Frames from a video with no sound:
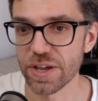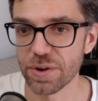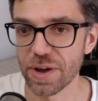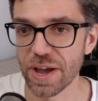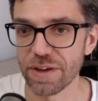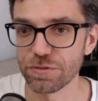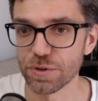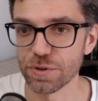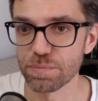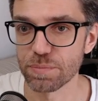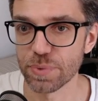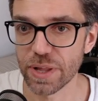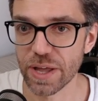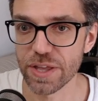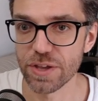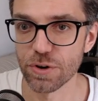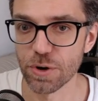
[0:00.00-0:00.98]
You have to
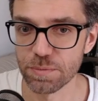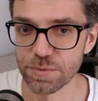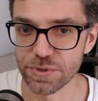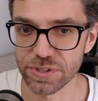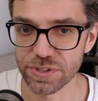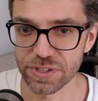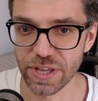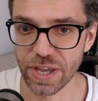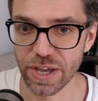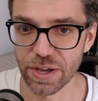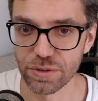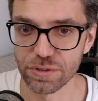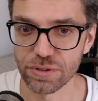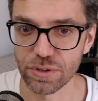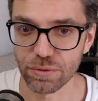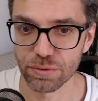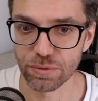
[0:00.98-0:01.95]
apply your object scale.
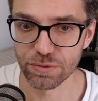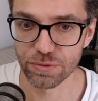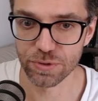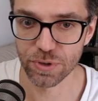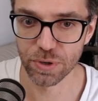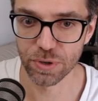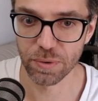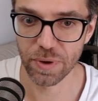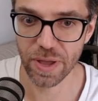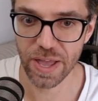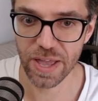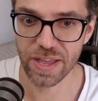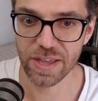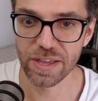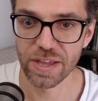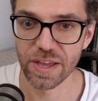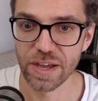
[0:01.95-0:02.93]
So Control
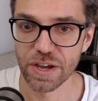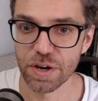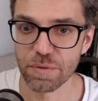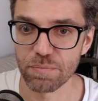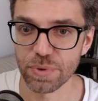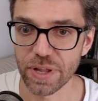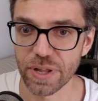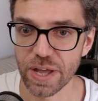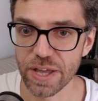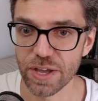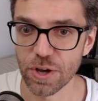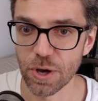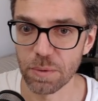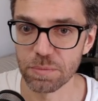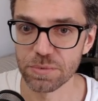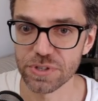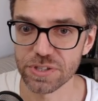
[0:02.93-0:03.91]
A, apply
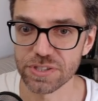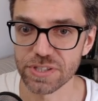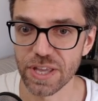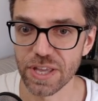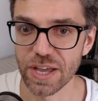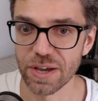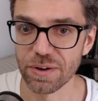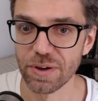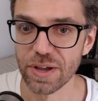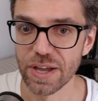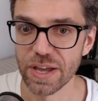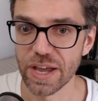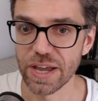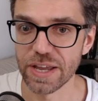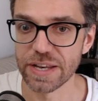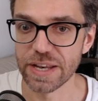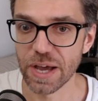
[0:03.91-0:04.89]
object scale.
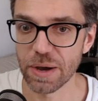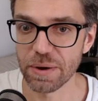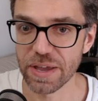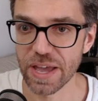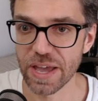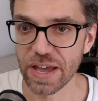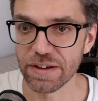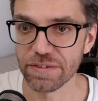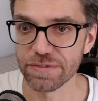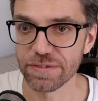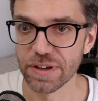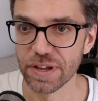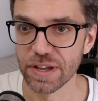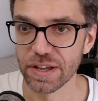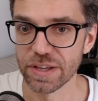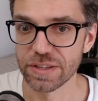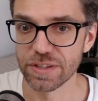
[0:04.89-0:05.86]
And now we have
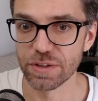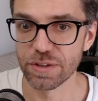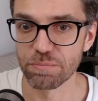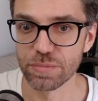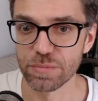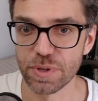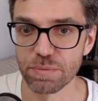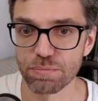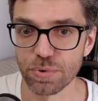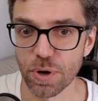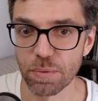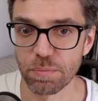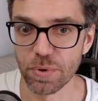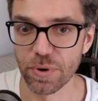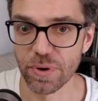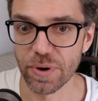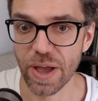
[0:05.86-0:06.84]
the
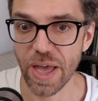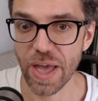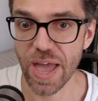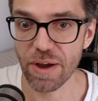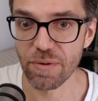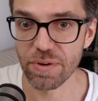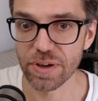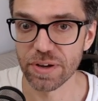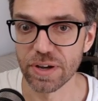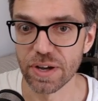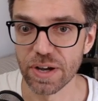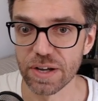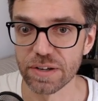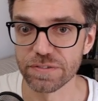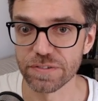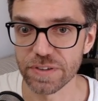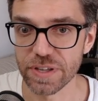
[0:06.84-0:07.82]
proper area
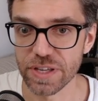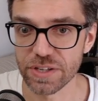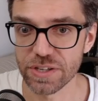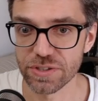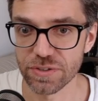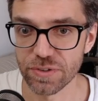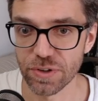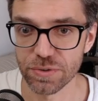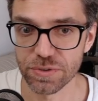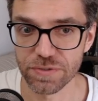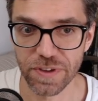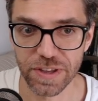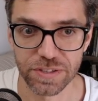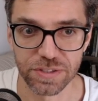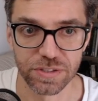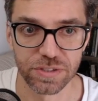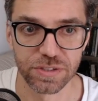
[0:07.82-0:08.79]
of each of those
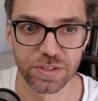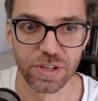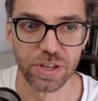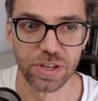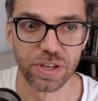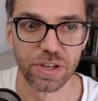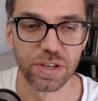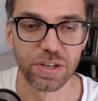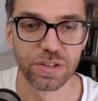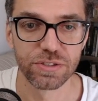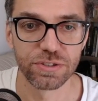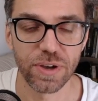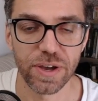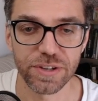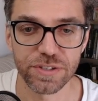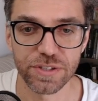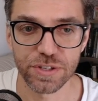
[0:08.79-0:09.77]
faces.
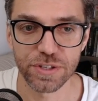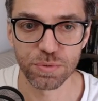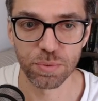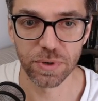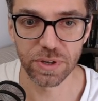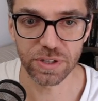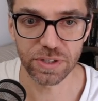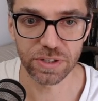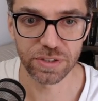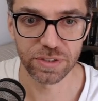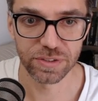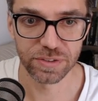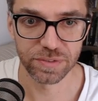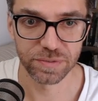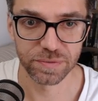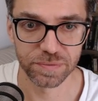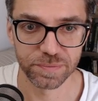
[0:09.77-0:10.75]
So how does this work?
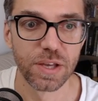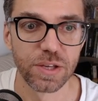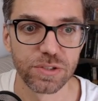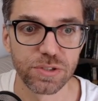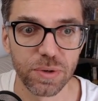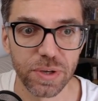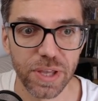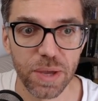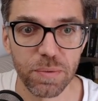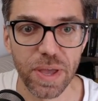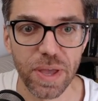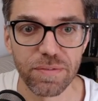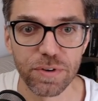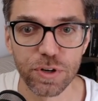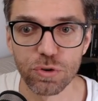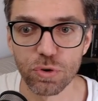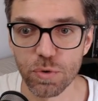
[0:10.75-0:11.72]
So again, we
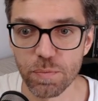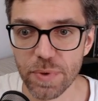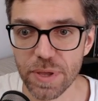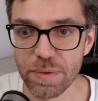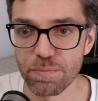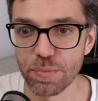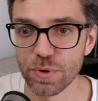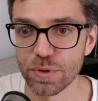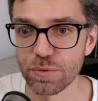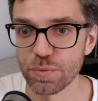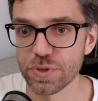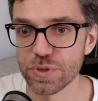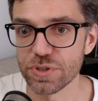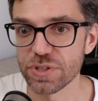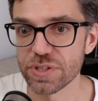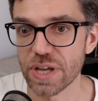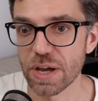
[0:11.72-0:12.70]
have a group input,
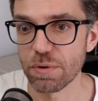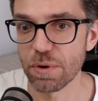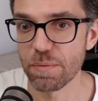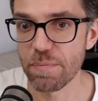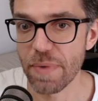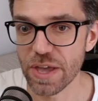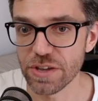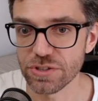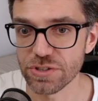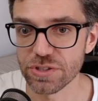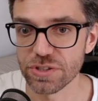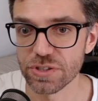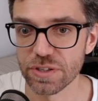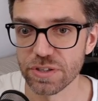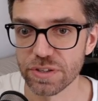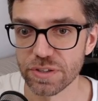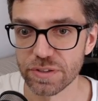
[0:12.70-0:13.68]
which is our mesh.